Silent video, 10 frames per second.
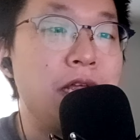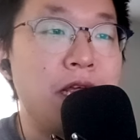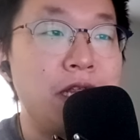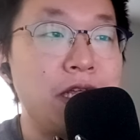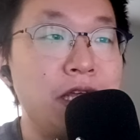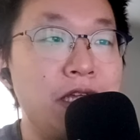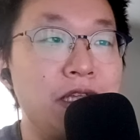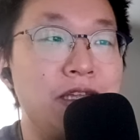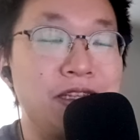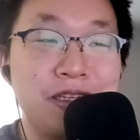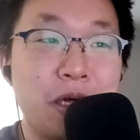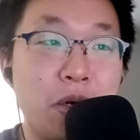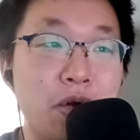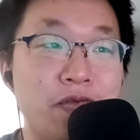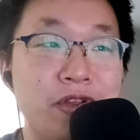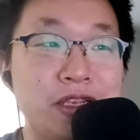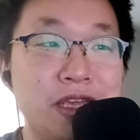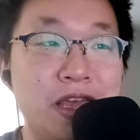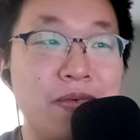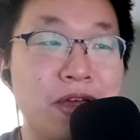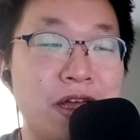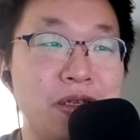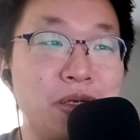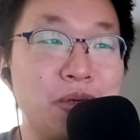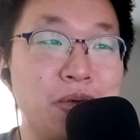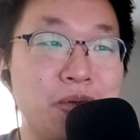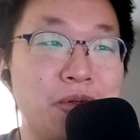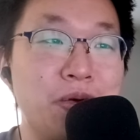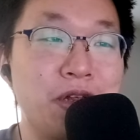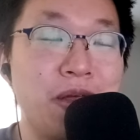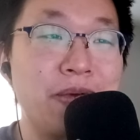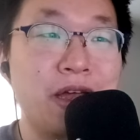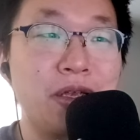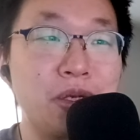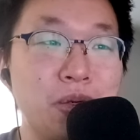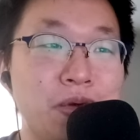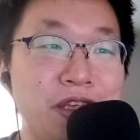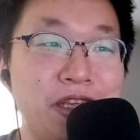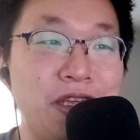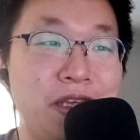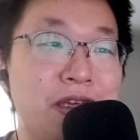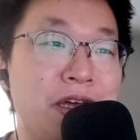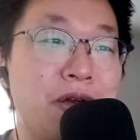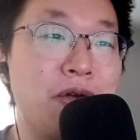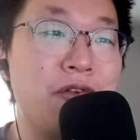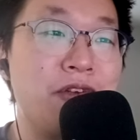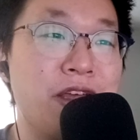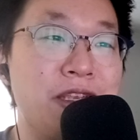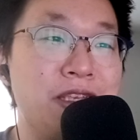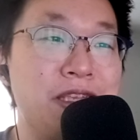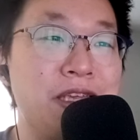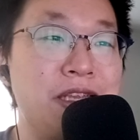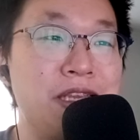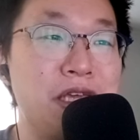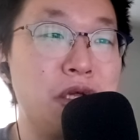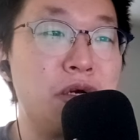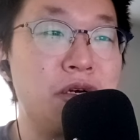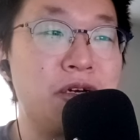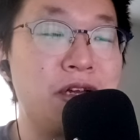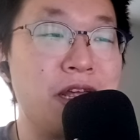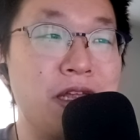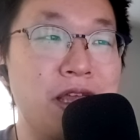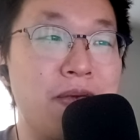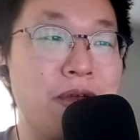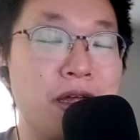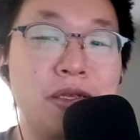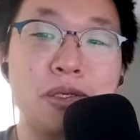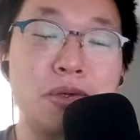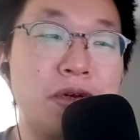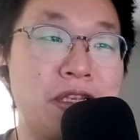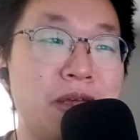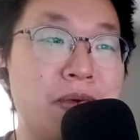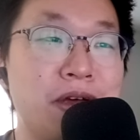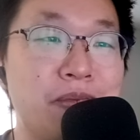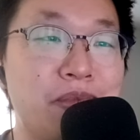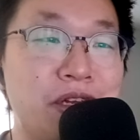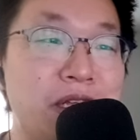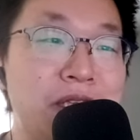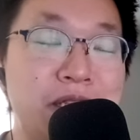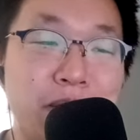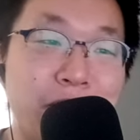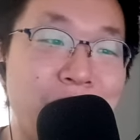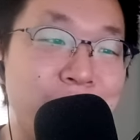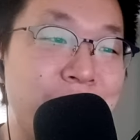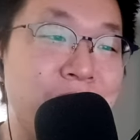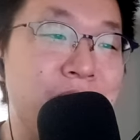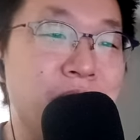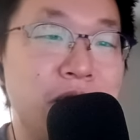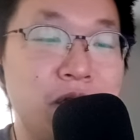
And yeah, I don't know if it's Game Console or Game Console E. I don't know if SC Deer and Game Console are the same companies. They might be.